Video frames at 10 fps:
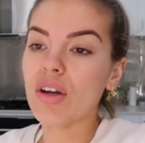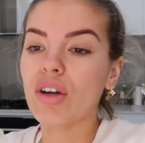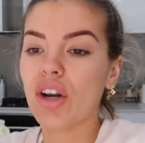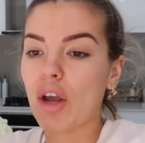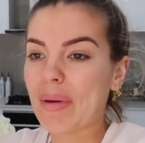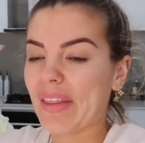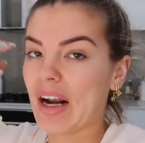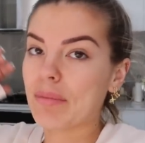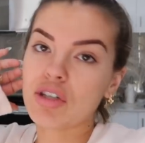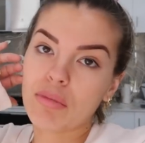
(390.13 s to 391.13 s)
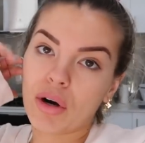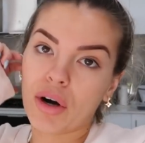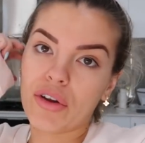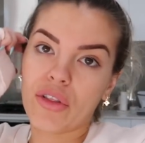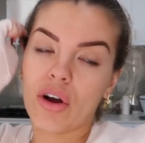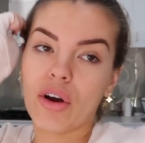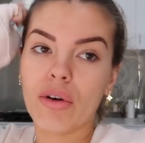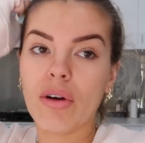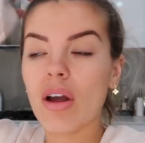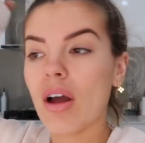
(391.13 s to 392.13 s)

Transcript: I'm gonna go pick that up tomorrow though.